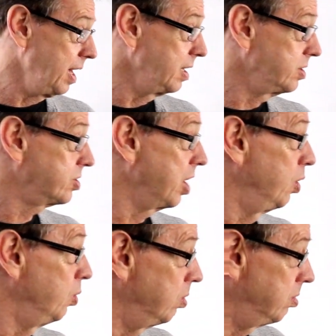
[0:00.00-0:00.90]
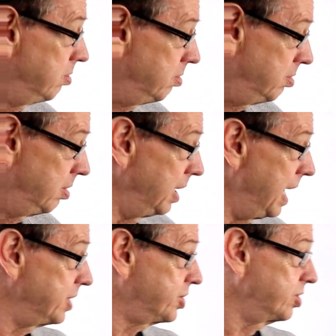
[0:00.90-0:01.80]
So
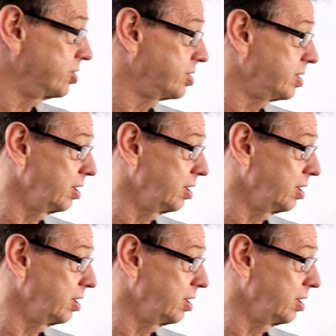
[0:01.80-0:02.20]
let's just